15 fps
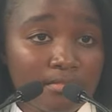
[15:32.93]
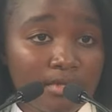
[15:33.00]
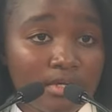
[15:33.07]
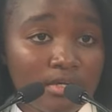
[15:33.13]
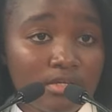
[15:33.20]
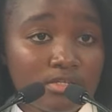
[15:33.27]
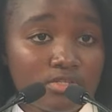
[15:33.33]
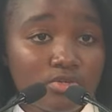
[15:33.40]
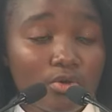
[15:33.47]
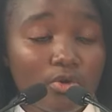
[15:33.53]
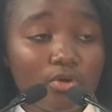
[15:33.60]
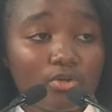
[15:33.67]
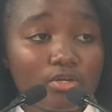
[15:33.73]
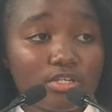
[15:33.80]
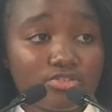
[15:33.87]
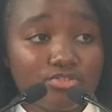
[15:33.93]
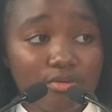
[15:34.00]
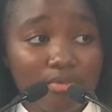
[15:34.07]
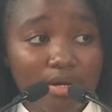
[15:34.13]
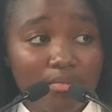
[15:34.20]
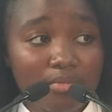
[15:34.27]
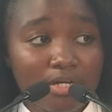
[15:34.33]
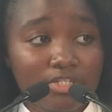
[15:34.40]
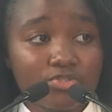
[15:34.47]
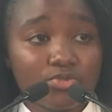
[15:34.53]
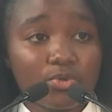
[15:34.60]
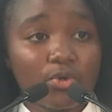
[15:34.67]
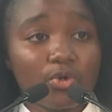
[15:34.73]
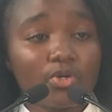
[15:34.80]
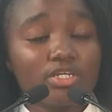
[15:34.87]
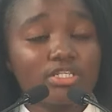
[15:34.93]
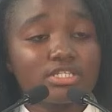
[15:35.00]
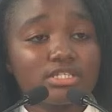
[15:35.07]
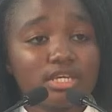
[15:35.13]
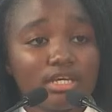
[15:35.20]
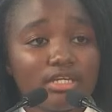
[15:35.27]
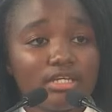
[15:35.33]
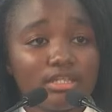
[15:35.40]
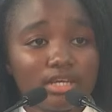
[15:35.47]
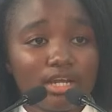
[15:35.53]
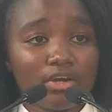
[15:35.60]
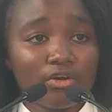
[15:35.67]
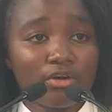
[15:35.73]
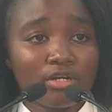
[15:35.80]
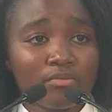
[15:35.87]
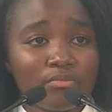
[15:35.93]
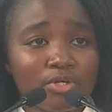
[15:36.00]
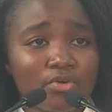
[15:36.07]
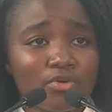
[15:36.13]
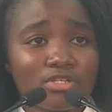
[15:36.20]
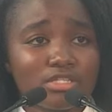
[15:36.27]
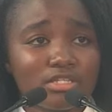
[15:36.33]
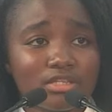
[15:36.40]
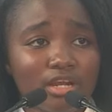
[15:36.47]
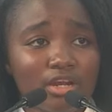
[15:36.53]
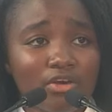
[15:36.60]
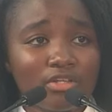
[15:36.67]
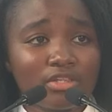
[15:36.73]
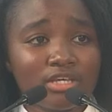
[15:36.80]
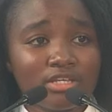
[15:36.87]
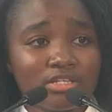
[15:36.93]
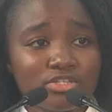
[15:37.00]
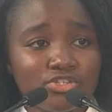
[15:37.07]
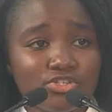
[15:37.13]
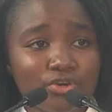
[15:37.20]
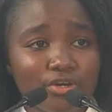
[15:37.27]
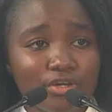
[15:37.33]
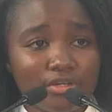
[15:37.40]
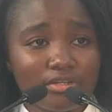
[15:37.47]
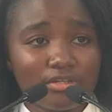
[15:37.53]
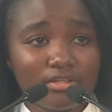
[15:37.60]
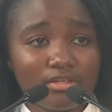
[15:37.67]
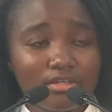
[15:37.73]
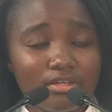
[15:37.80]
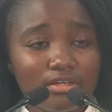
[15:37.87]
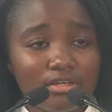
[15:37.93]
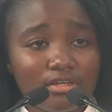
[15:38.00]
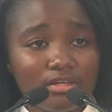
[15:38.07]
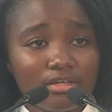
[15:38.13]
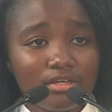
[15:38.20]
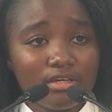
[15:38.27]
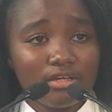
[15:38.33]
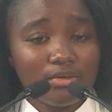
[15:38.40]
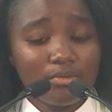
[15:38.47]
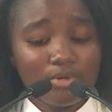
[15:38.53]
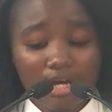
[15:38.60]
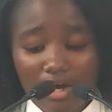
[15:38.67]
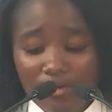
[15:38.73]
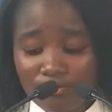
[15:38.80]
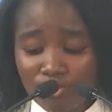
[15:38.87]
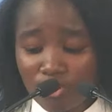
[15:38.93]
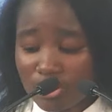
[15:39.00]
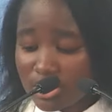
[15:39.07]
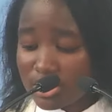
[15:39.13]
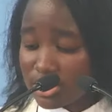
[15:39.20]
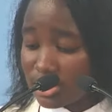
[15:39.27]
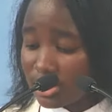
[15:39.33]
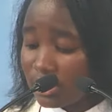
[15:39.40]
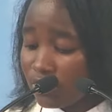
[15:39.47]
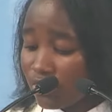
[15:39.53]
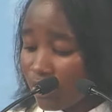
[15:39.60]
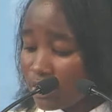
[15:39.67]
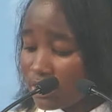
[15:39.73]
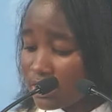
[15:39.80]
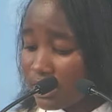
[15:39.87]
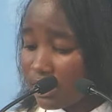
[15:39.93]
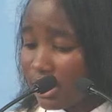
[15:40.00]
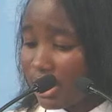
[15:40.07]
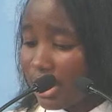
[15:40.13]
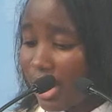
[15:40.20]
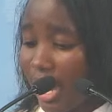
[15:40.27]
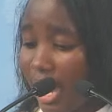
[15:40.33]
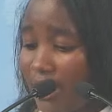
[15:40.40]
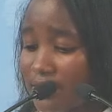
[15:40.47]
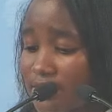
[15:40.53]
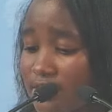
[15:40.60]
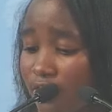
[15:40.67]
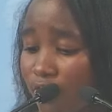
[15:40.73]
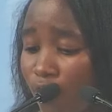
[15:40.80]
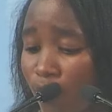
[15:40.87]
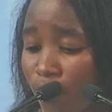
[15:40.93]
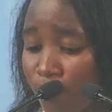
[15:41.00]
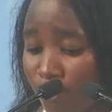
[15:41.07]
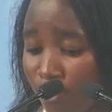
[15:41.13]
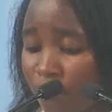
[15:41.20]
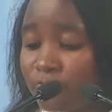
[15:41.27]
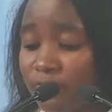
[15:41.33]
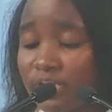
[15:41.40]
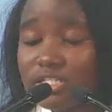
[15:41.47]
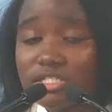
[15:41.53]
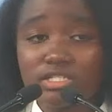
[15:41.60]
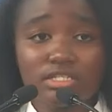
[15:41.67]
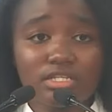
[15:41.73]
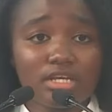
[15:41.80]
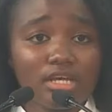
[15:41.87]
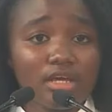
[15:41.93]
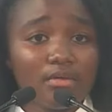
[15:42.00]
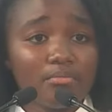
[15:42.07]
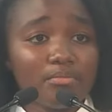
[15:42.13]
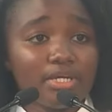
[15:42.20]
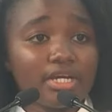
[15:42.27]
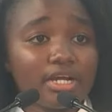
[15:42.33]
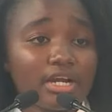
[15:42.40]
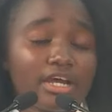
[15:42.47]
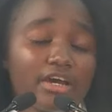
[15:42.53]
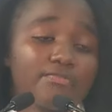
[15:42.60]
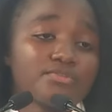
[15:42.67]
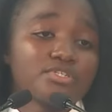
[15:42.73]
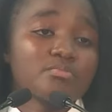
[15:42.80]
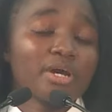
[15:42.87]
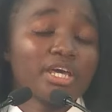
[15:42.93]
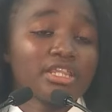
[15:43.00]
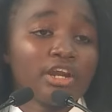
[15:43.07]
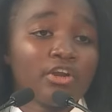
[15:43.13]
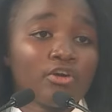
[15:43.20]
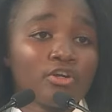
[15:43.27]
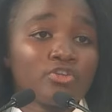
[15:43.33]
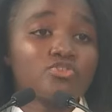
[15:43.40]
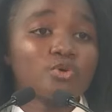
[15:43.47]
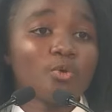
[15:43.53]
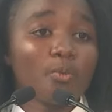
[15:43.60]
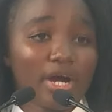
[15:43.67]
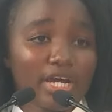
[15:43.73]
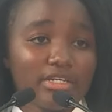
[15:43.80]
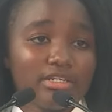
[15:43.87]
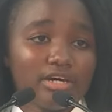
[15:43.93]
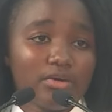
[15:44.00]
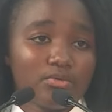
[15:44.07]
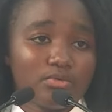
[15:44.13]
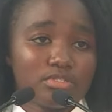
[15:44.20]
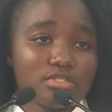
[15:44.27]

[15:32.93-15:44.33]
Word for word: So always remember to always stay in the Lord because in the Lord there is joy. We have not seen, not a single prophet being left by the Lord, so why doubt?